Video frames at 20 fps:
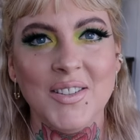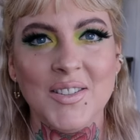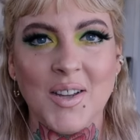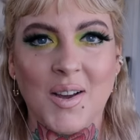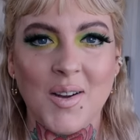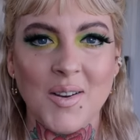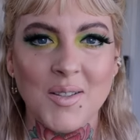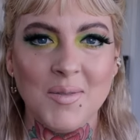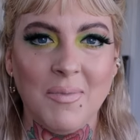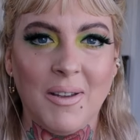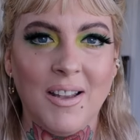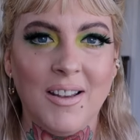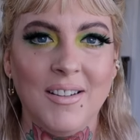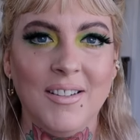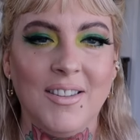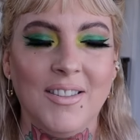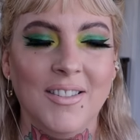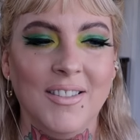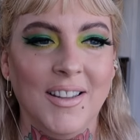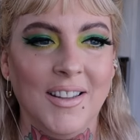the dogs made
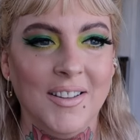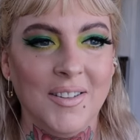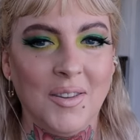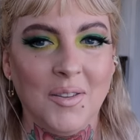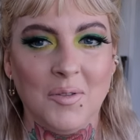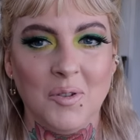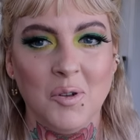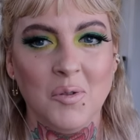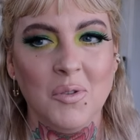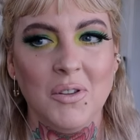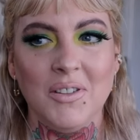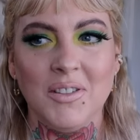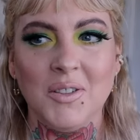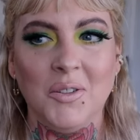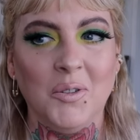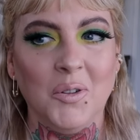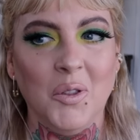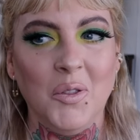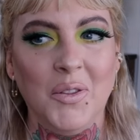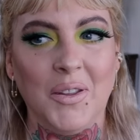it through this
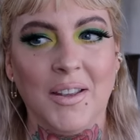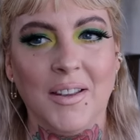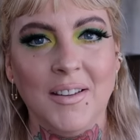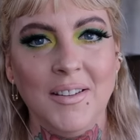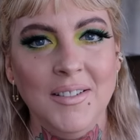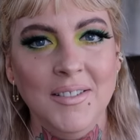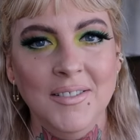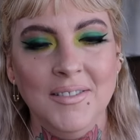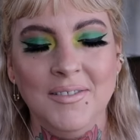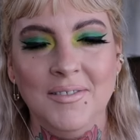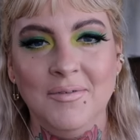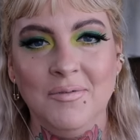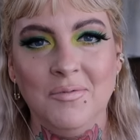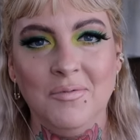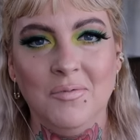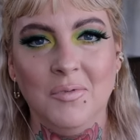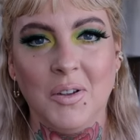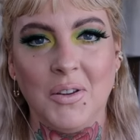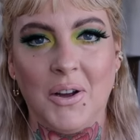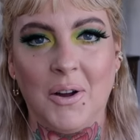whole thing
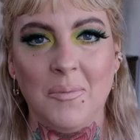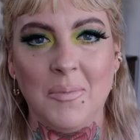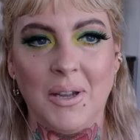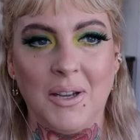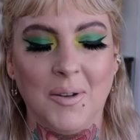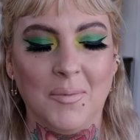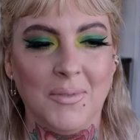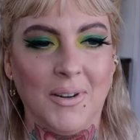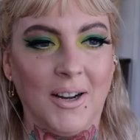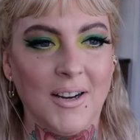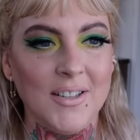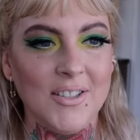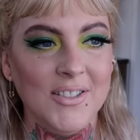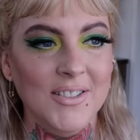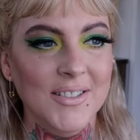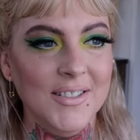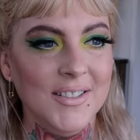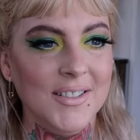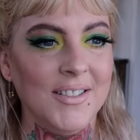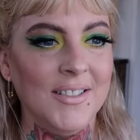without being
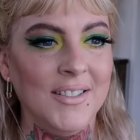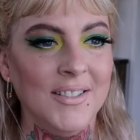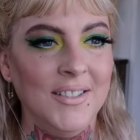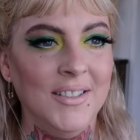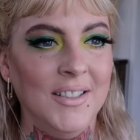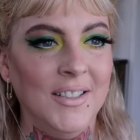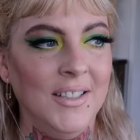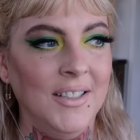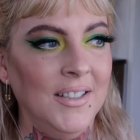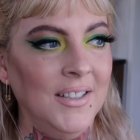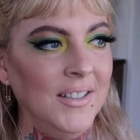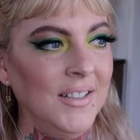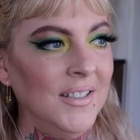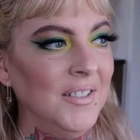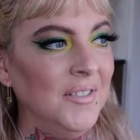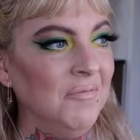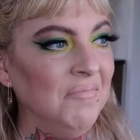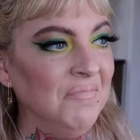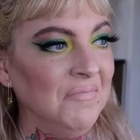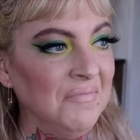obnoxious
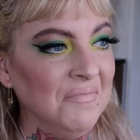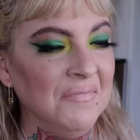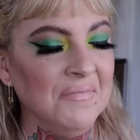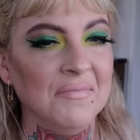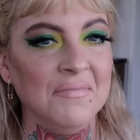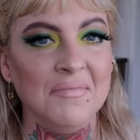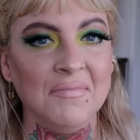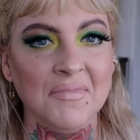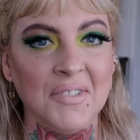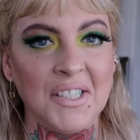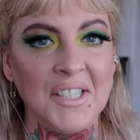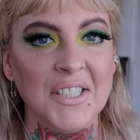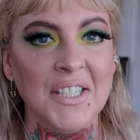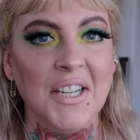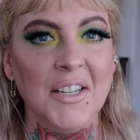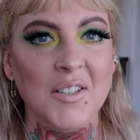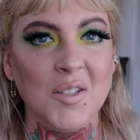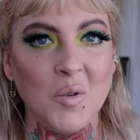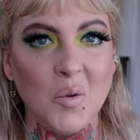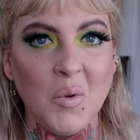i
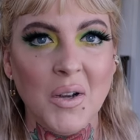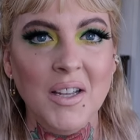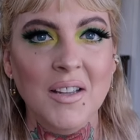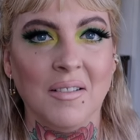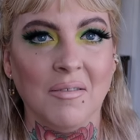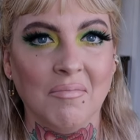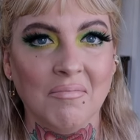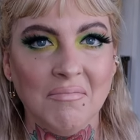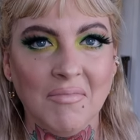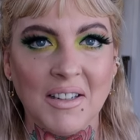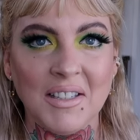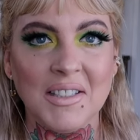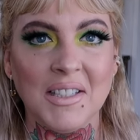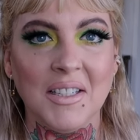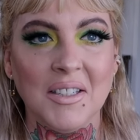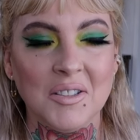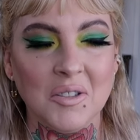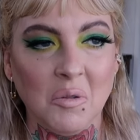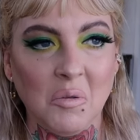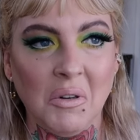say it's a win i
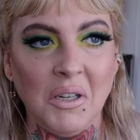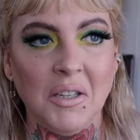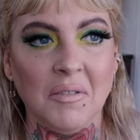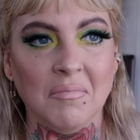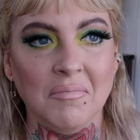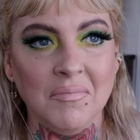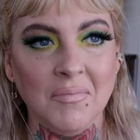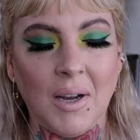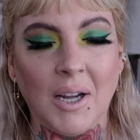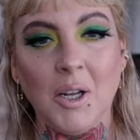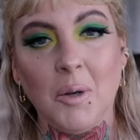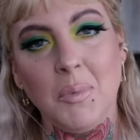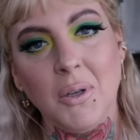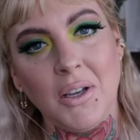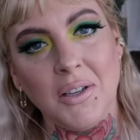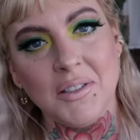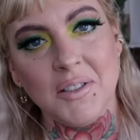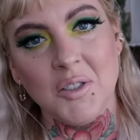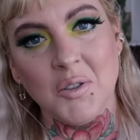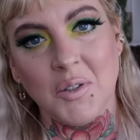say it's a win i hope you
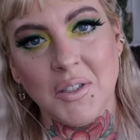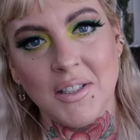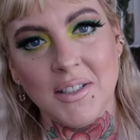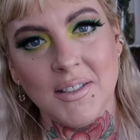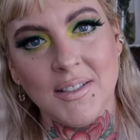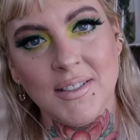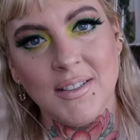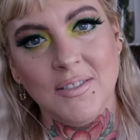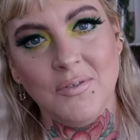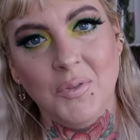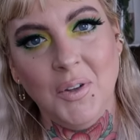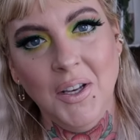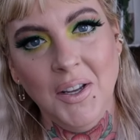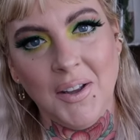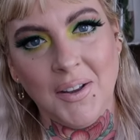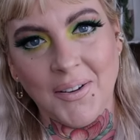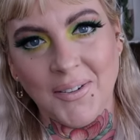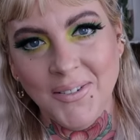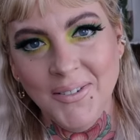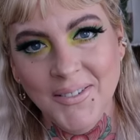guys enjoyed this
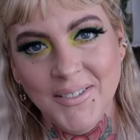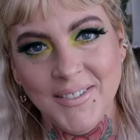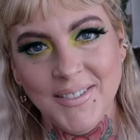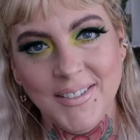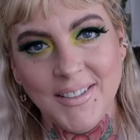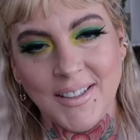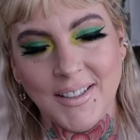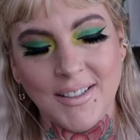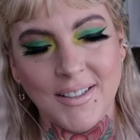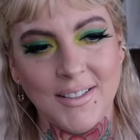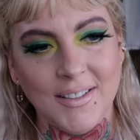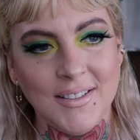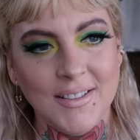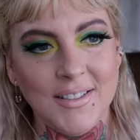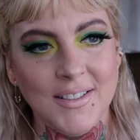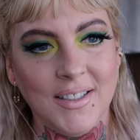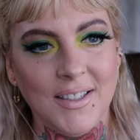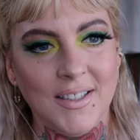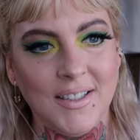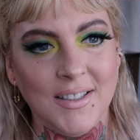video
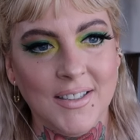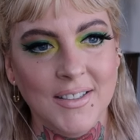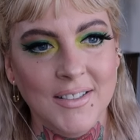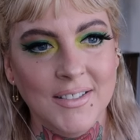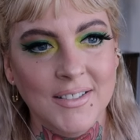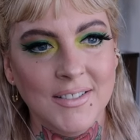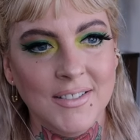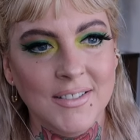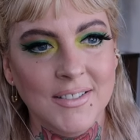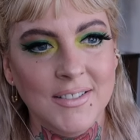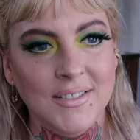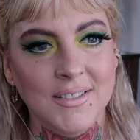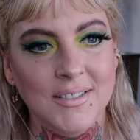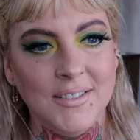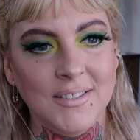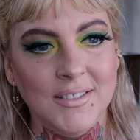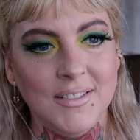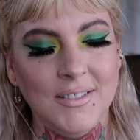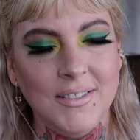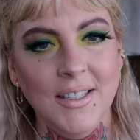and uh
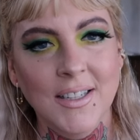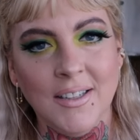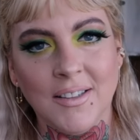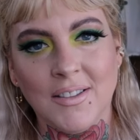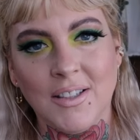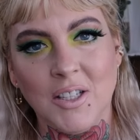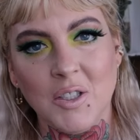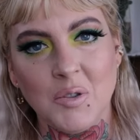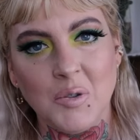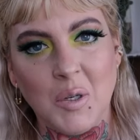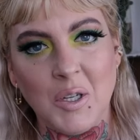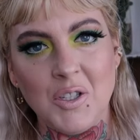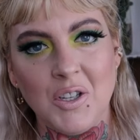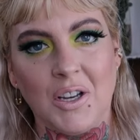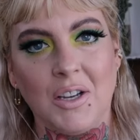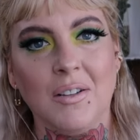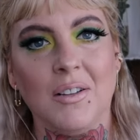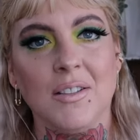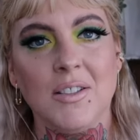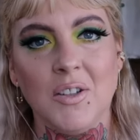yeah, thanks for
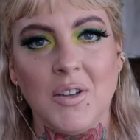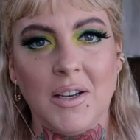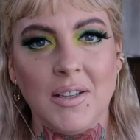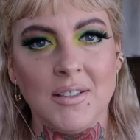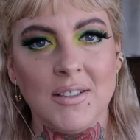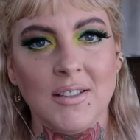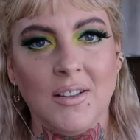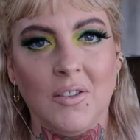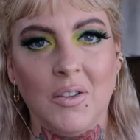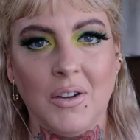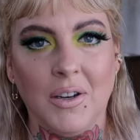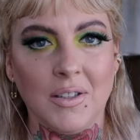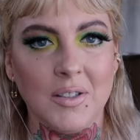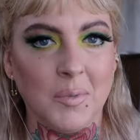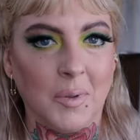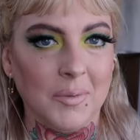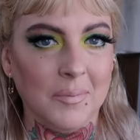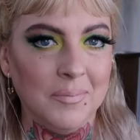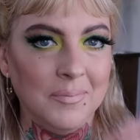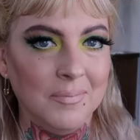watching. I'll see you guys on the next
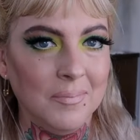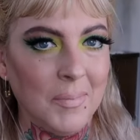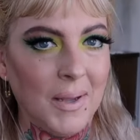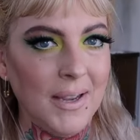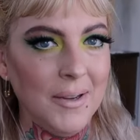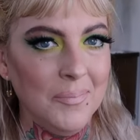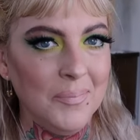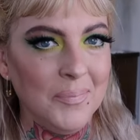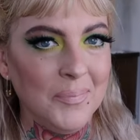one. Bye.